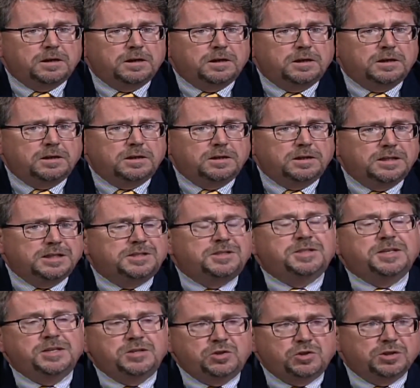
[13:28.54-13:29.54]

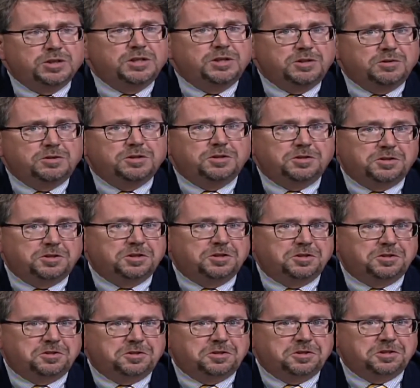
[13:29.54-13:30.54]
Essentially,
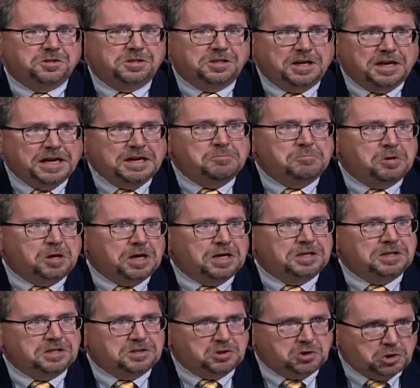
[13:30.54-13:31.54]
the
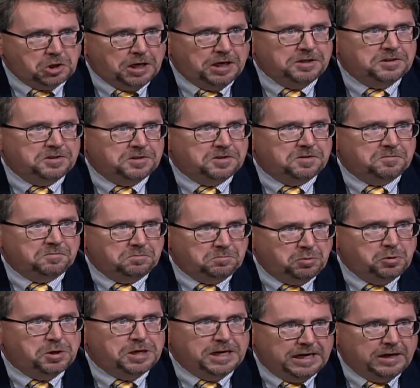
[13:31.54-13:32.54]
timeline that Johnson
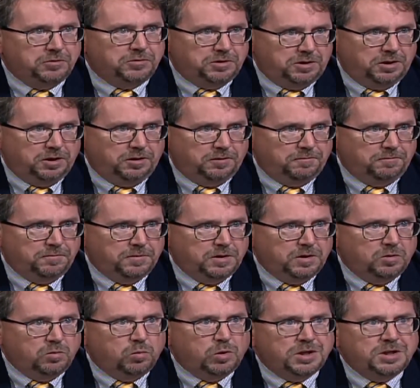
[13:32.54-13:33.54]
put out there
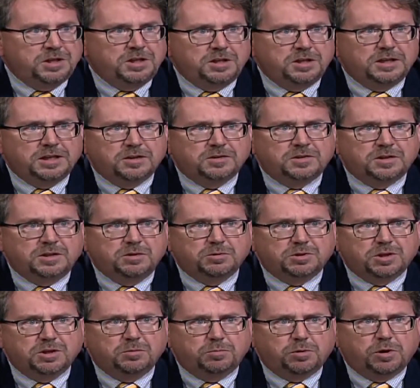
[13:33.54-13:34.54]
when he announced that he was
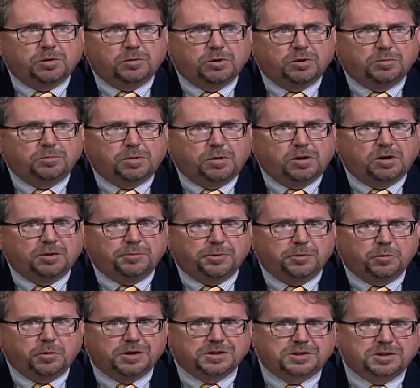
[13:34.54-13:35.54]
going to prorogue Parliament
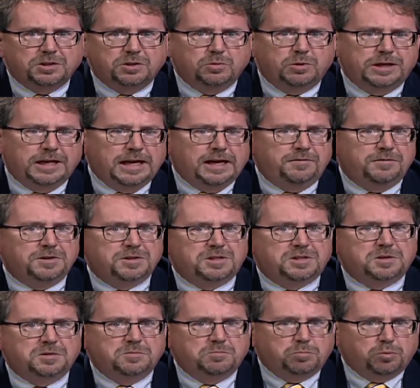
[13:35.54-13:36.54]
was that you would have
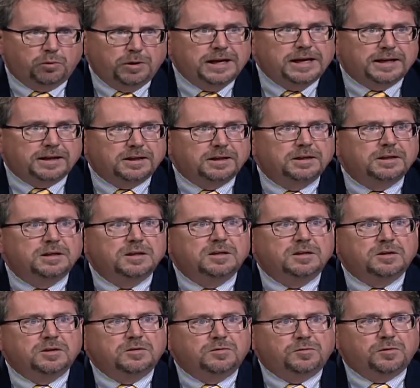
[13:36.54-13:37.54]
this break
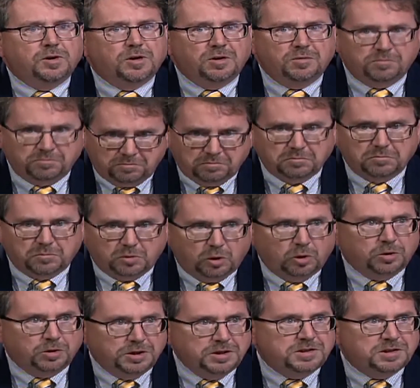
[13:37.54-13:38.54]
from
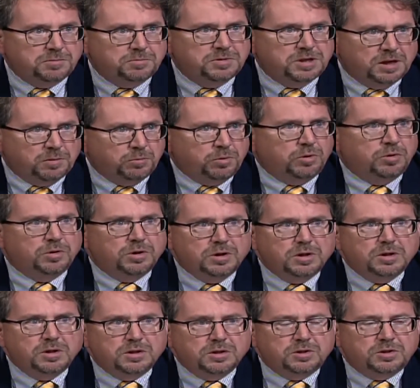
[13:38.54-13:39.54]
early September
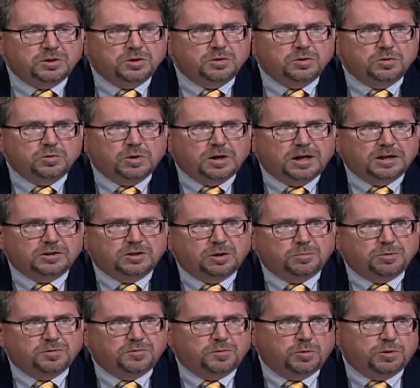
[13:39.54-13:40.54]
to
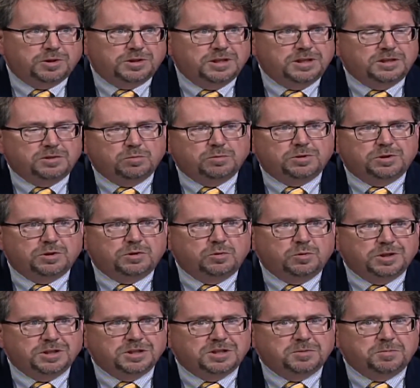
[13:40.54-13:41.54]
October 14th with the
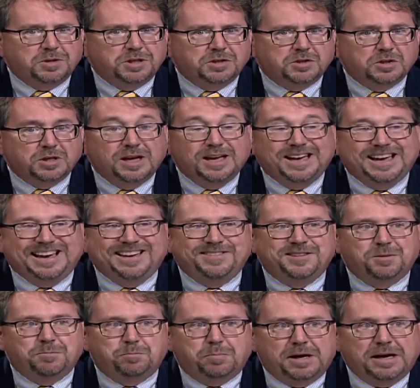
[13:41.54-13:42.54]
Queen's speech, and
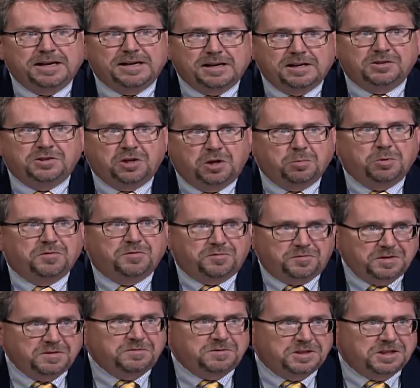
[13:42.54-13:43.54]
that by October
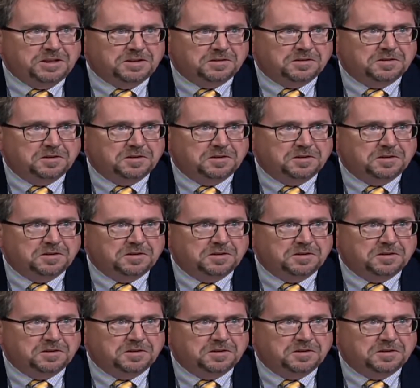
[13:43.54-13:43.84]
15th,